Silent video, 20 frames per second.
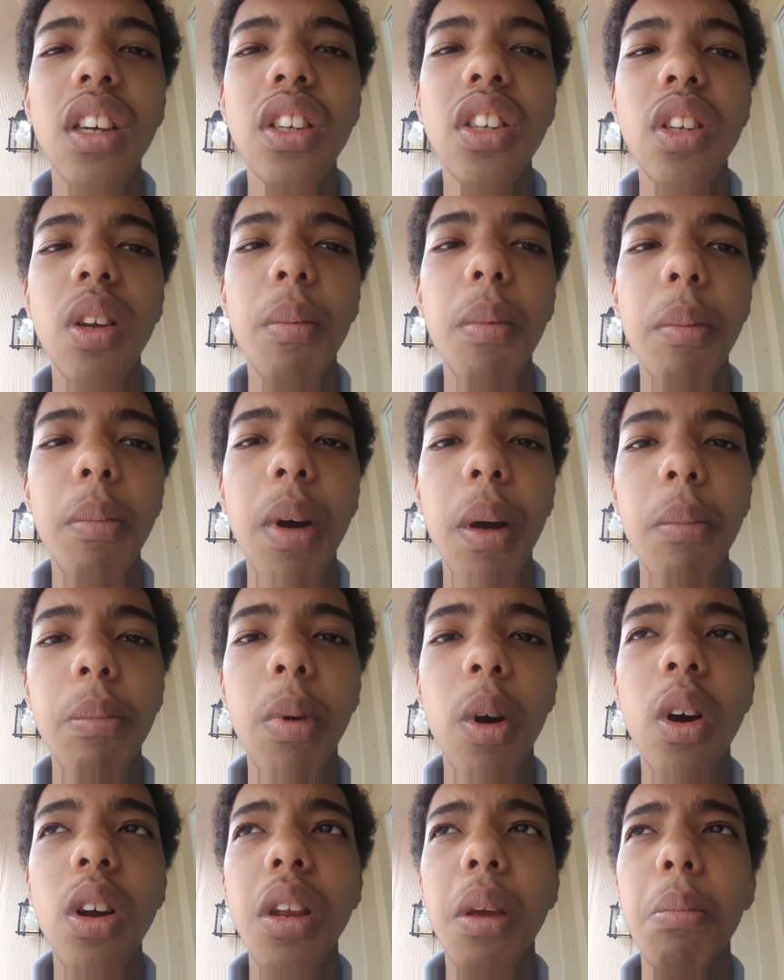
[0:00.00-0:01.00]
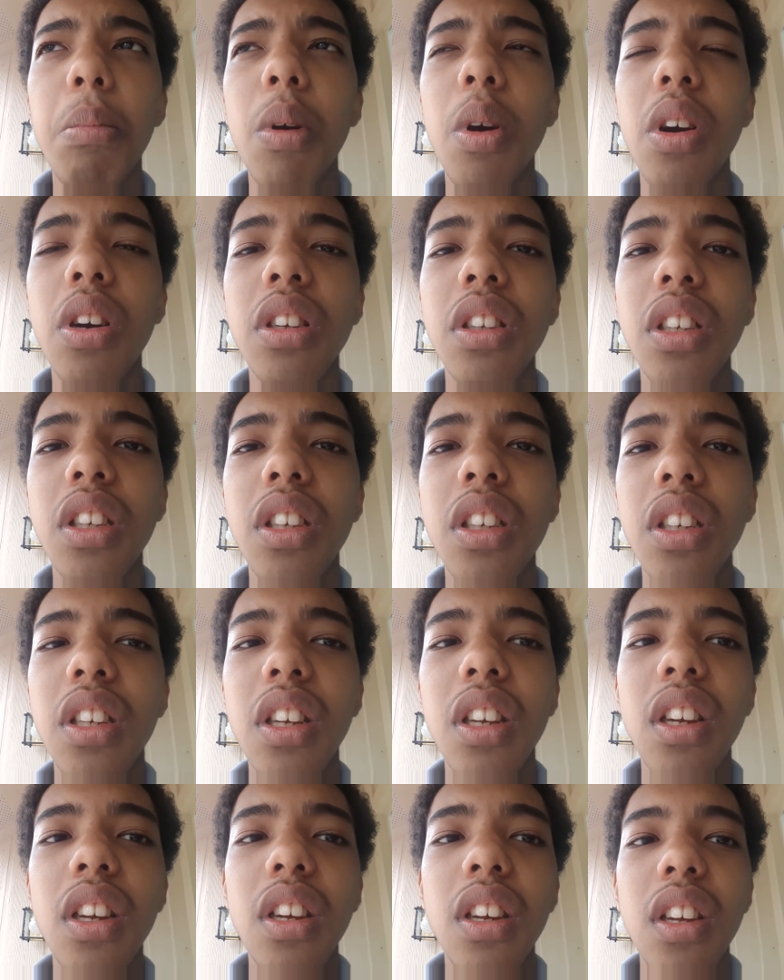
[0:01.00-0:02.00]
some of my body parts
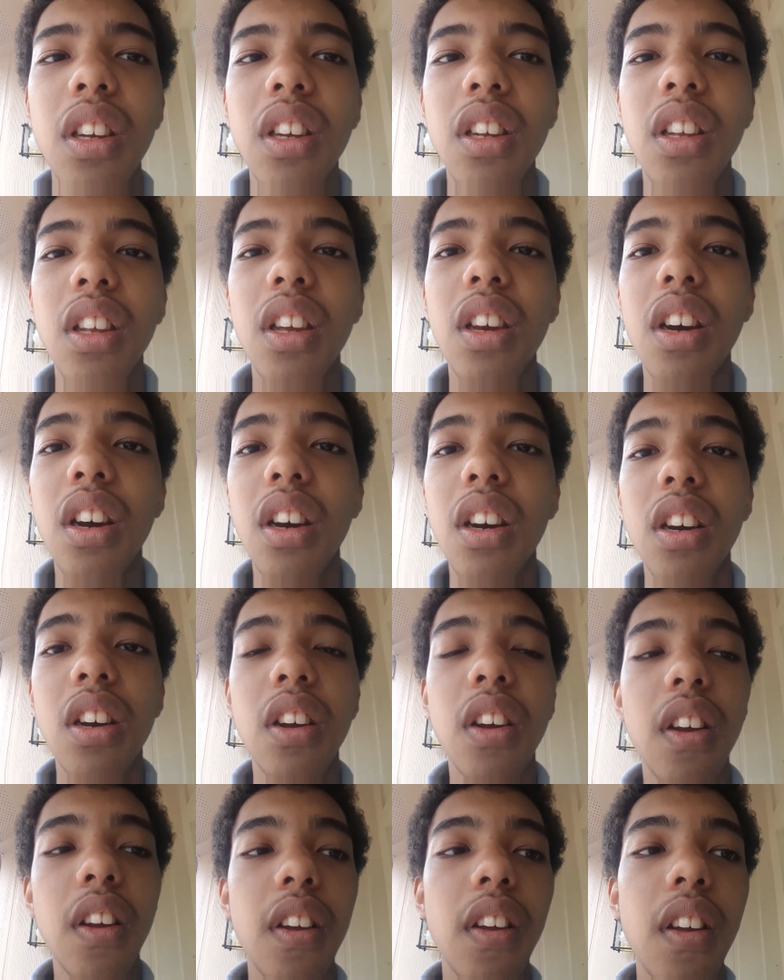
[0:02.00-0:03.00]
yeah